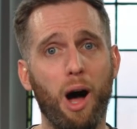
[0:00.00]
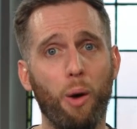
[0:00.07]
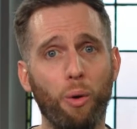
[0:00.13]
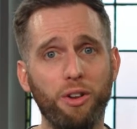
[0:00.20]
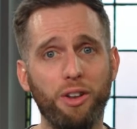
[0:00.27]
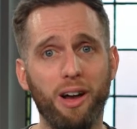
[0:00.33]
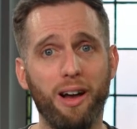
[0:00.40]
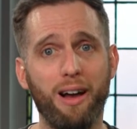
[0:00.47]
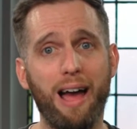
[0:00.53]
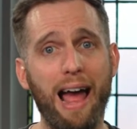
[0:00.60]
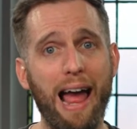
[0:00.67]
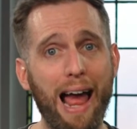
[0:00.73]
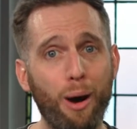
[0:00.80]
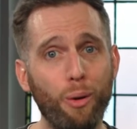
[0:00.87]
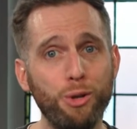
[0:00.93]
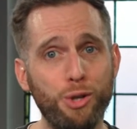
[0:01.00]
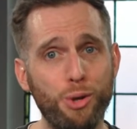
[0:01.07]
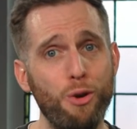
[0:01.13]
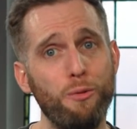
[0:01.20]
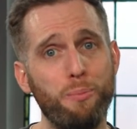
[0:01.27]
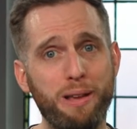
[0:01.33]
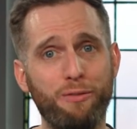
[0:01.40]
I wonder, how would
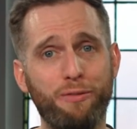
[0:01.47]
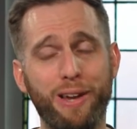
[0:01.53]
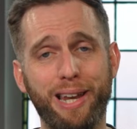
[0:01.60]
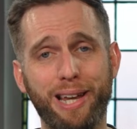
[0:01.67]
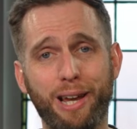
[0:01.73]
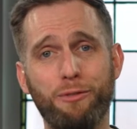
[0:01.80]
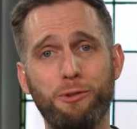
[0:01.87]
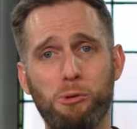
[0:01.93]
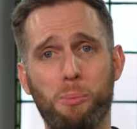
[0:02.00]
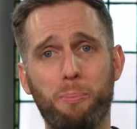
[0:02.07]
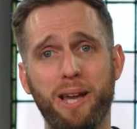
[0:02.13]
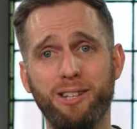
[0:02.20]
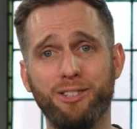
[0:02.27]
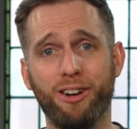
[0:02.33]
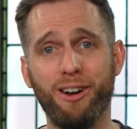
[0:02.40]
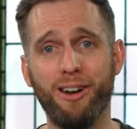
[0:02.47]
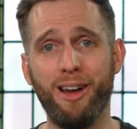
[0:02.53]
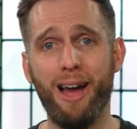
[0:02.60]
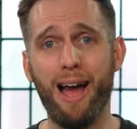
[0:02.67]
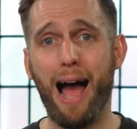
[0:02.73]
you have been feeling if you were Peter?